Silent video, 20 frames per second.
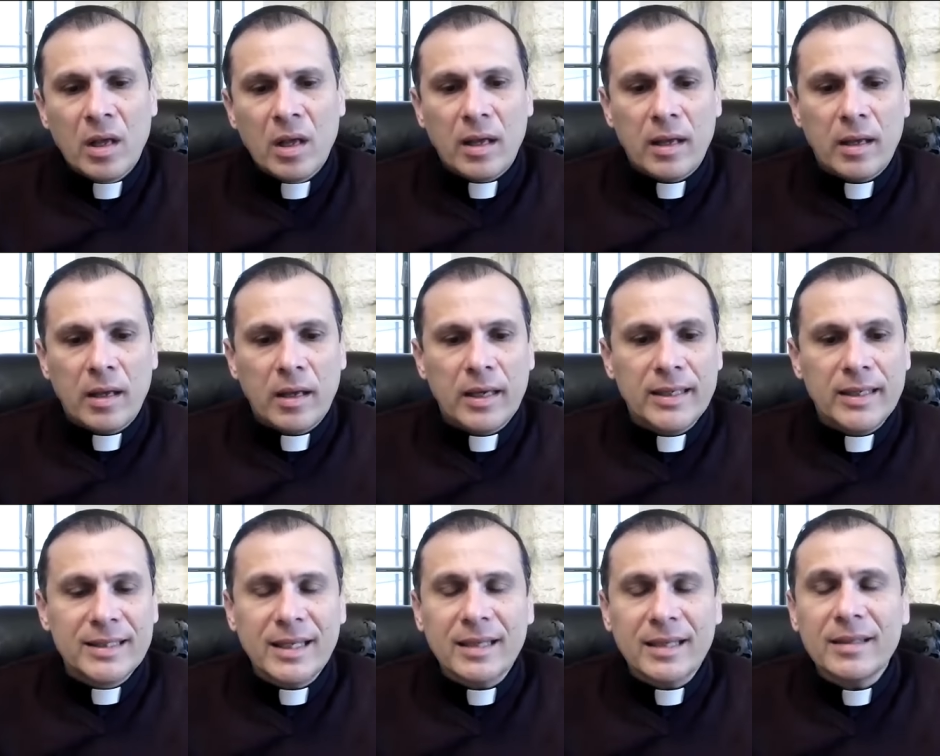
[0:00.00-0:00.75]
Uh,
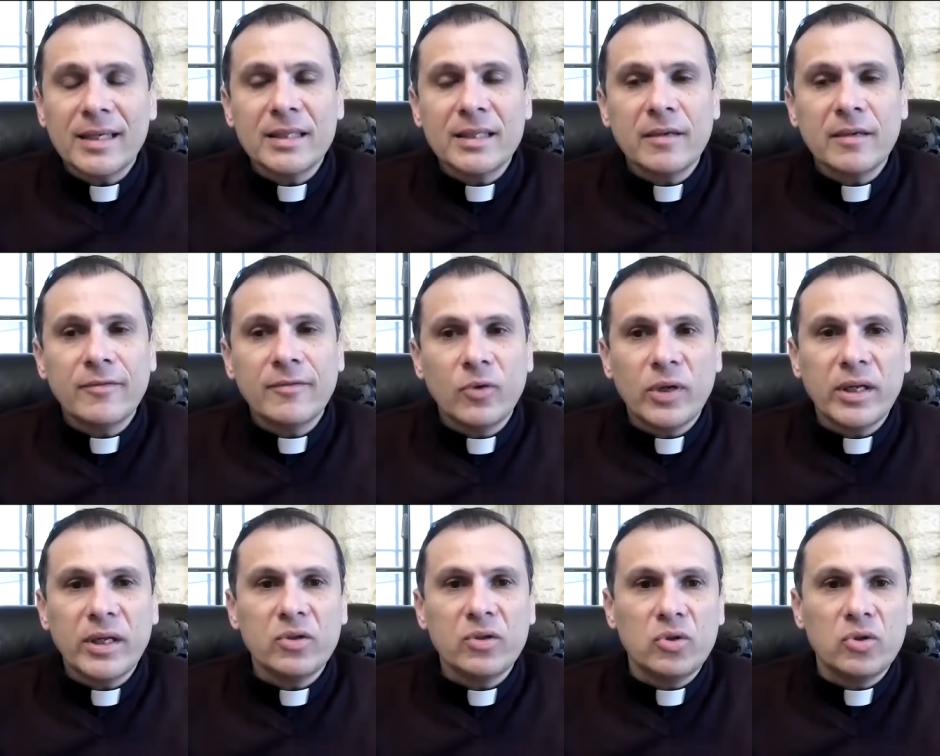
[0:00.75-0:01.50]
it's not as if
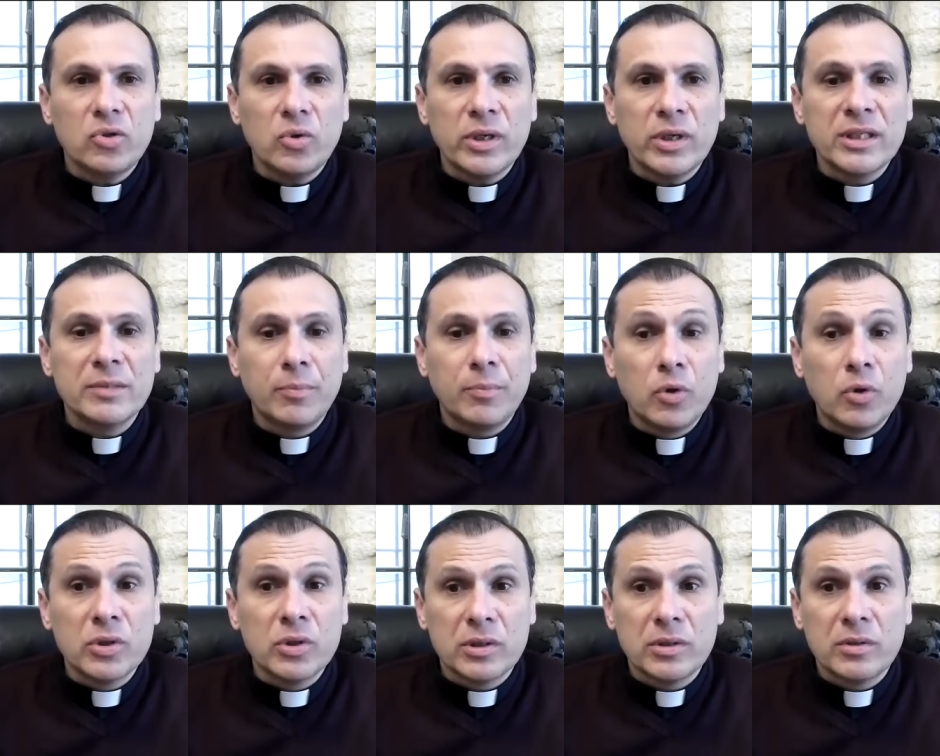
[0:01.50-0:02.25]
we need to
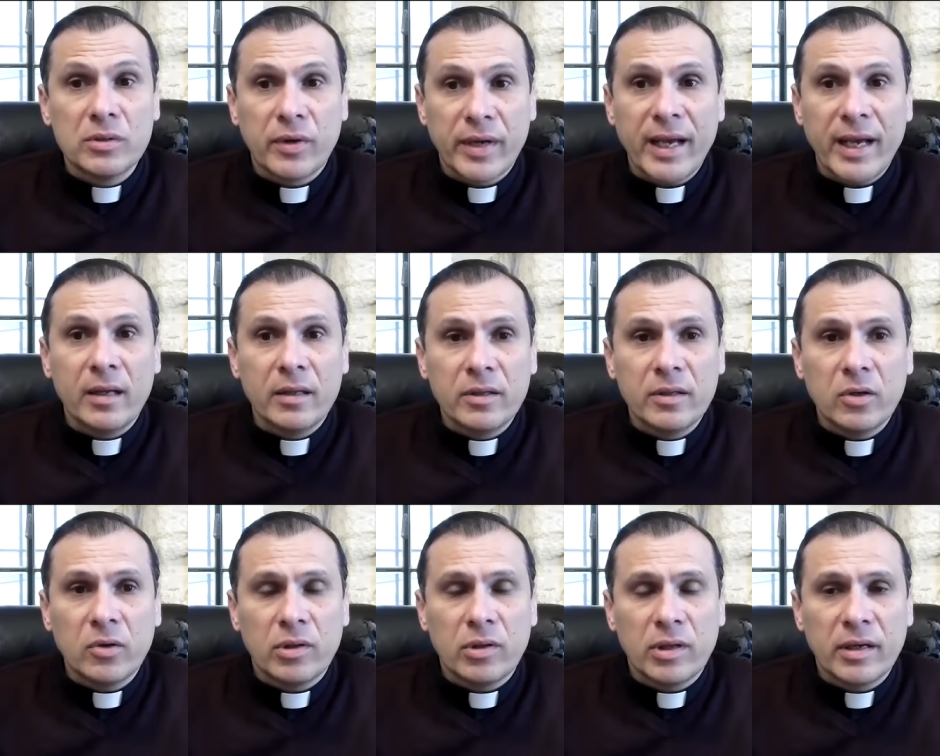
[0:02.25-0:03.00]
expose
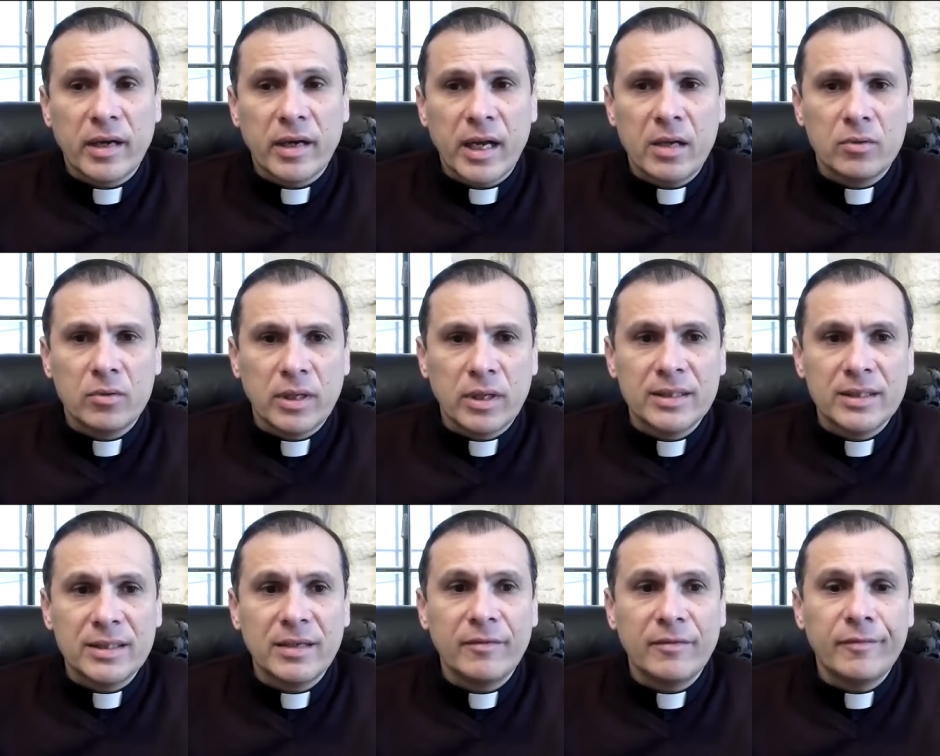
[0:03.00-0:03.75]
reality on the ground,
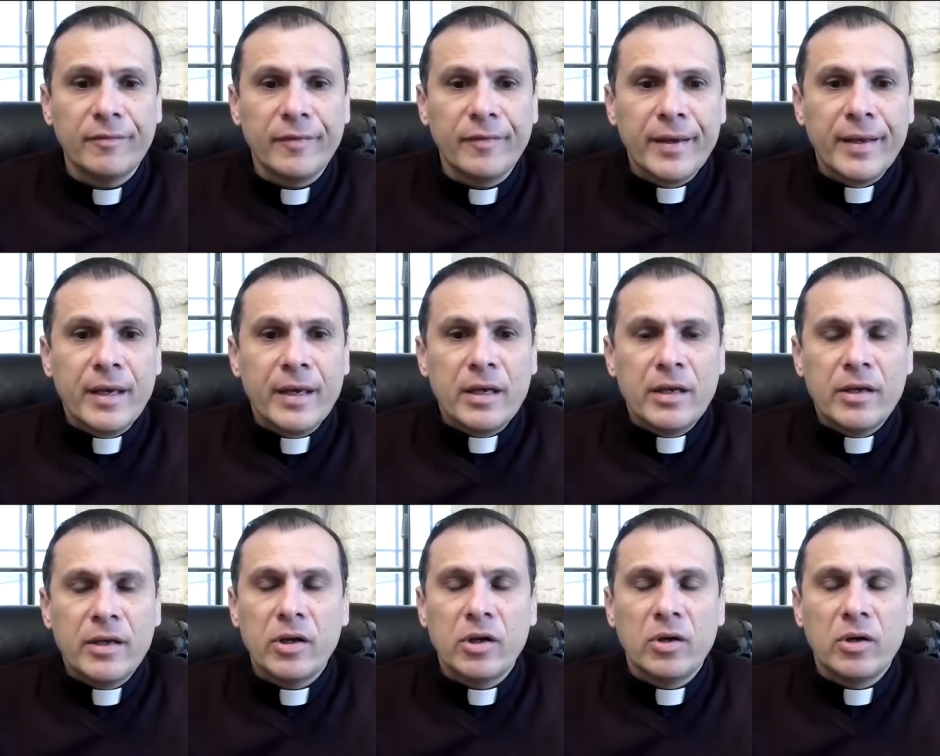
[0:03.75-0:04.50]
as if,
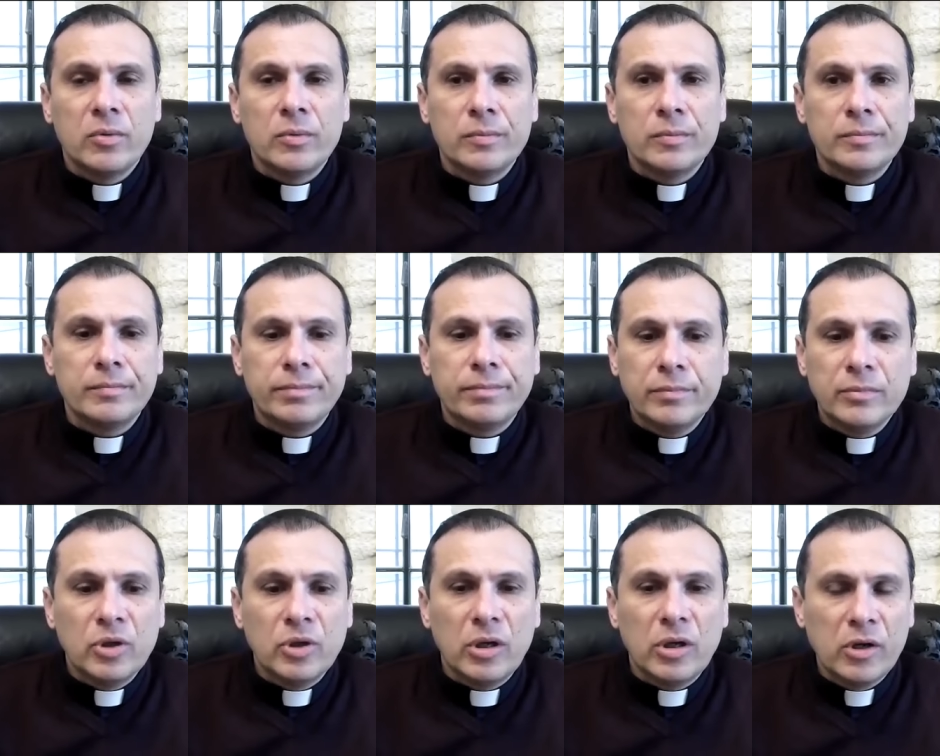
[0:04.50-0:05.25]
you know,
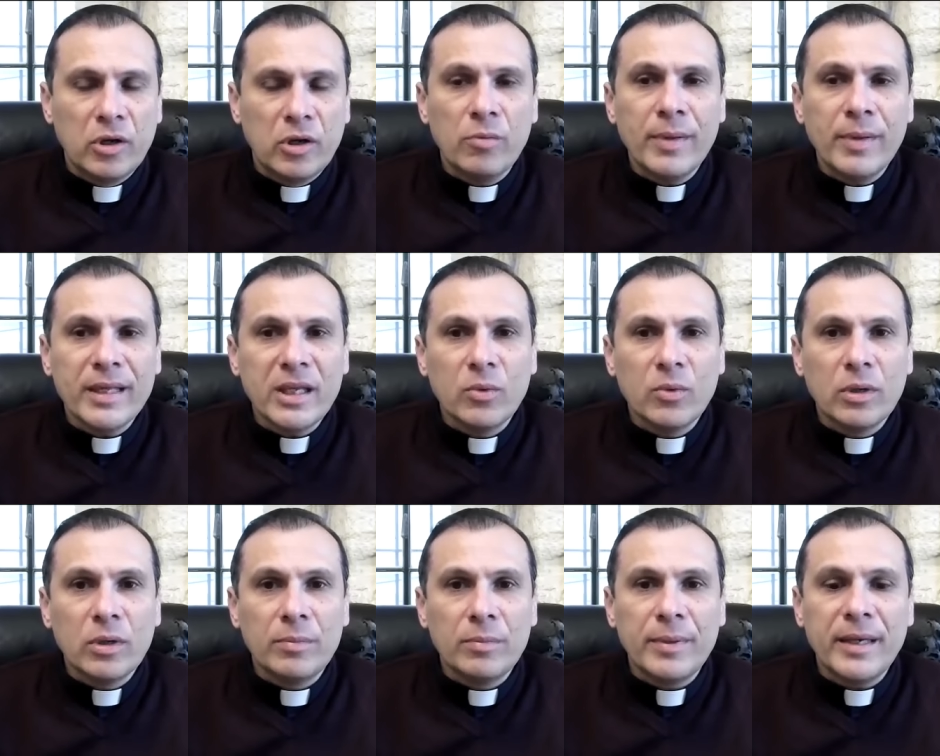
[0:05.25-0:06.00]
nobody
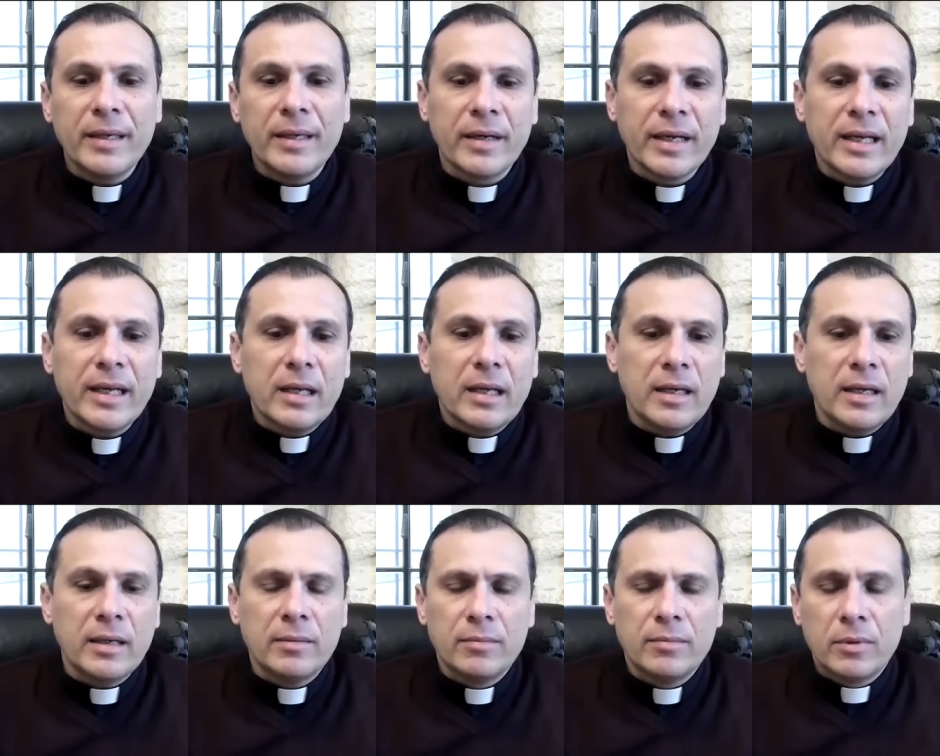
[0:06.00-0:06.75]
will be
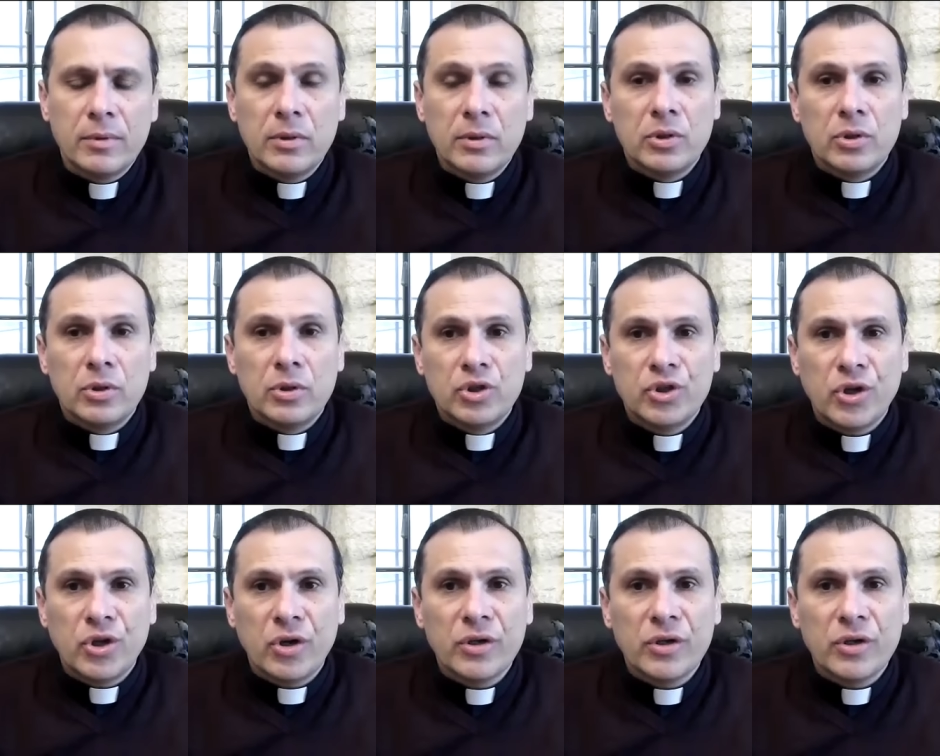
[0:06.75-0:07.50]
really
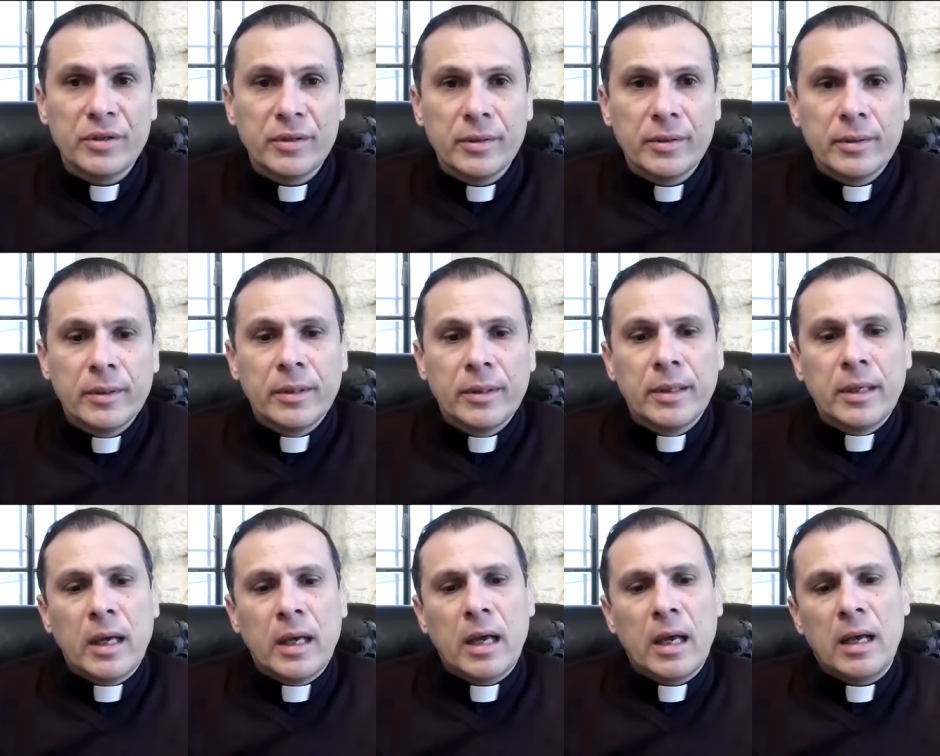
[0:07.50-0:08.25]
shocked
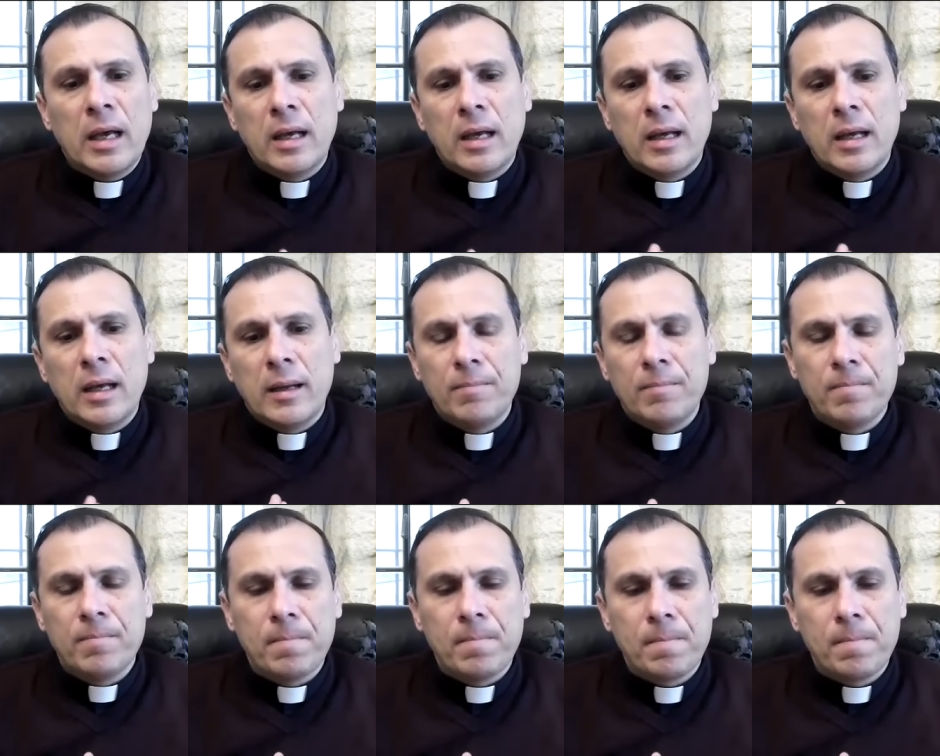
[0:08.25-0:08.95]
uh,